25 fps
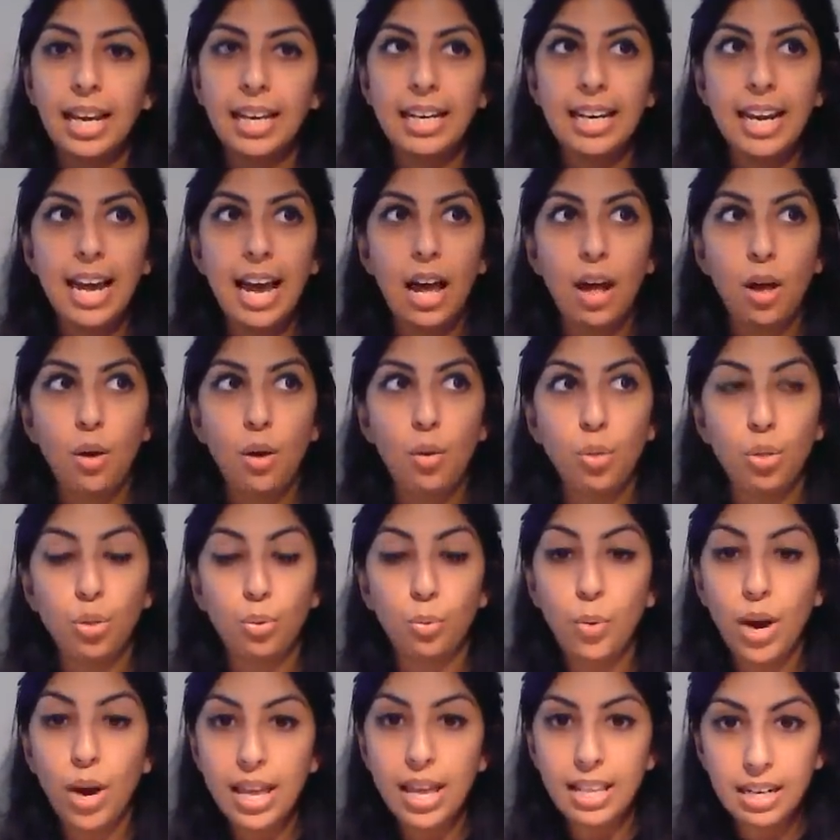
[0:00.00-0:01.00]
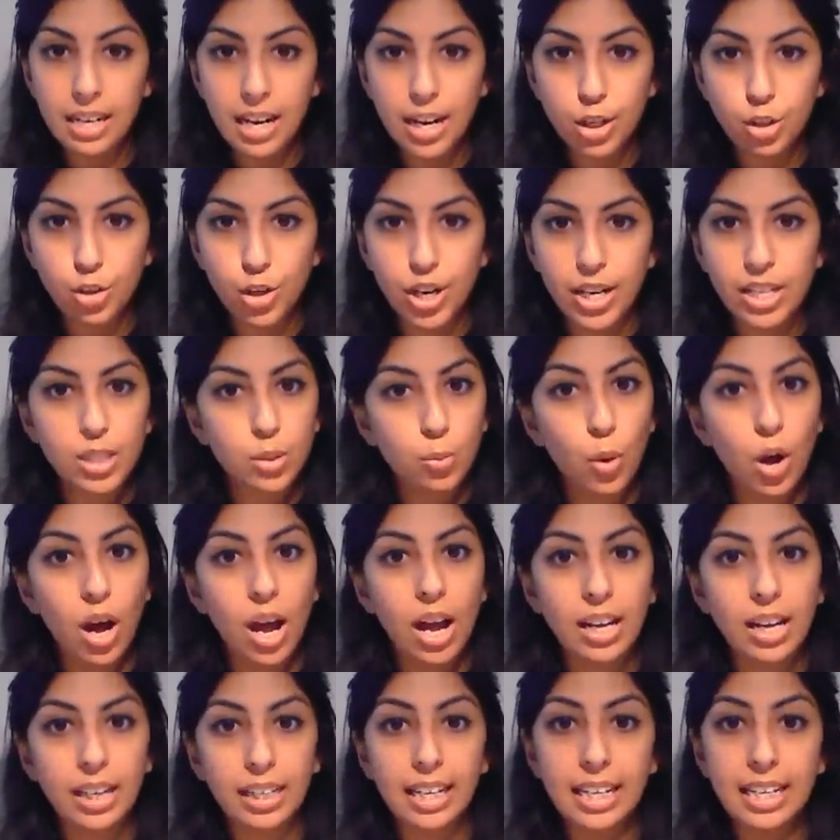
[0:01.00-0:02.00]
Now, the way that nitrates
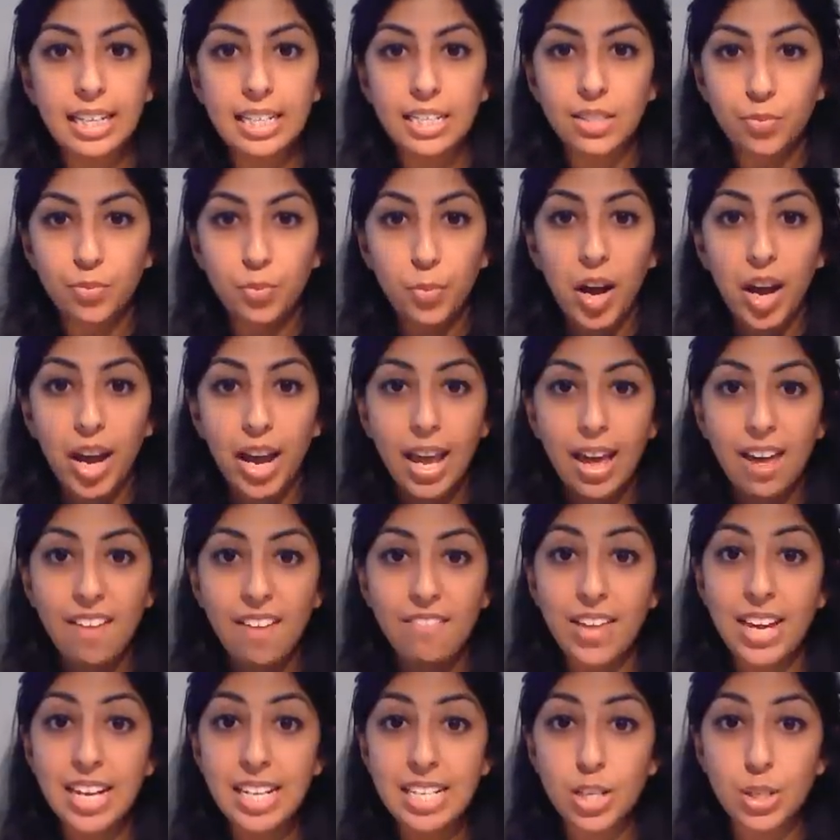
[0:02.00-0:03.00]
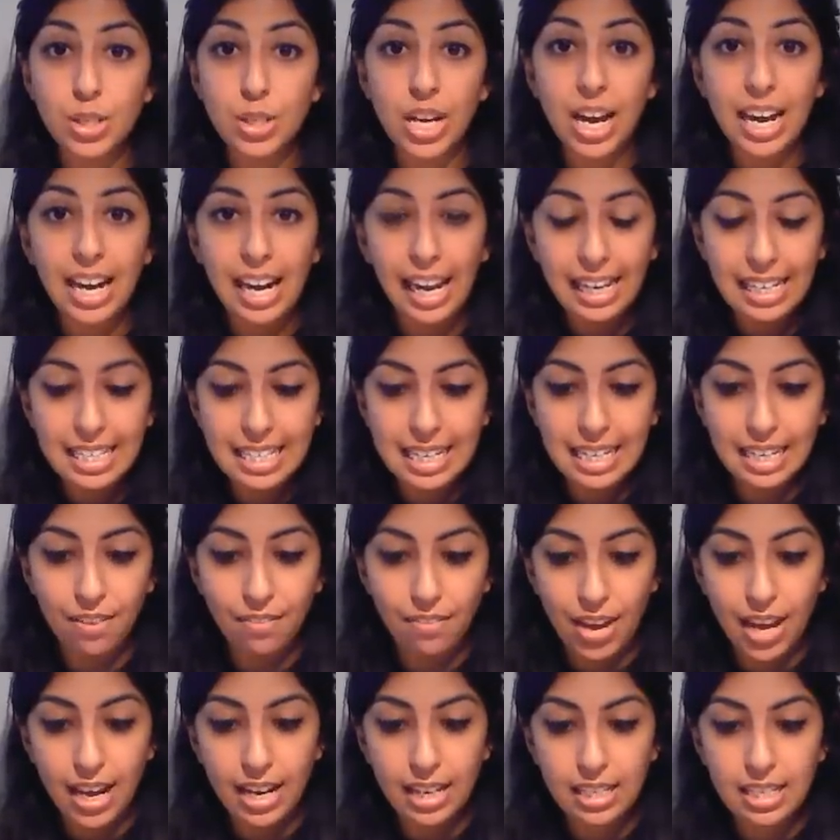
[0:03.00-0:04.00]
work is by a vasodilating
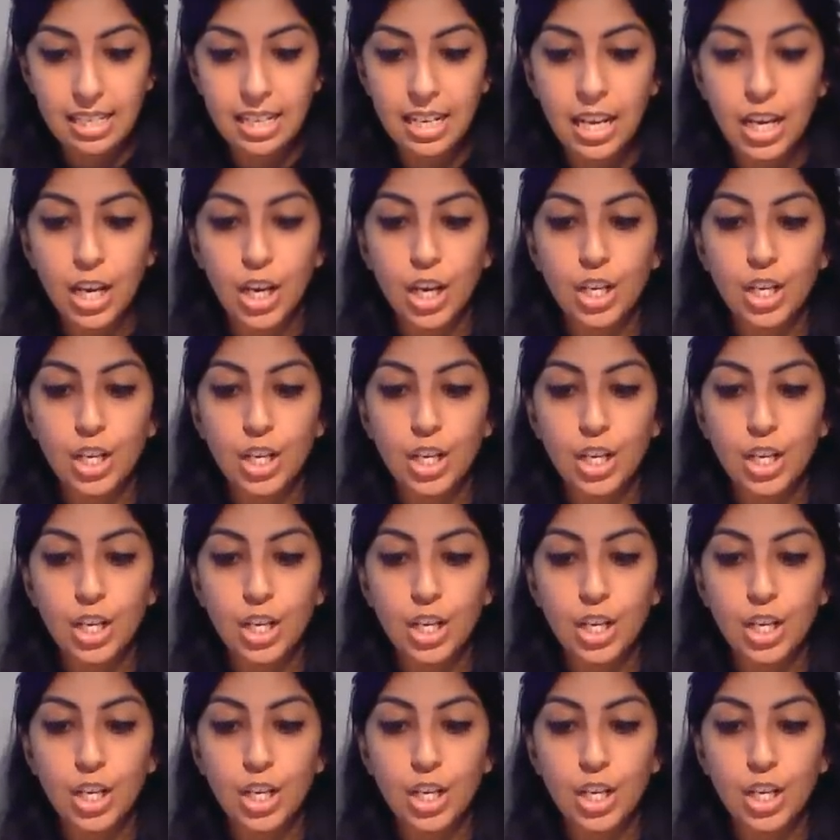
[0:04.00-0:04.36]
effect,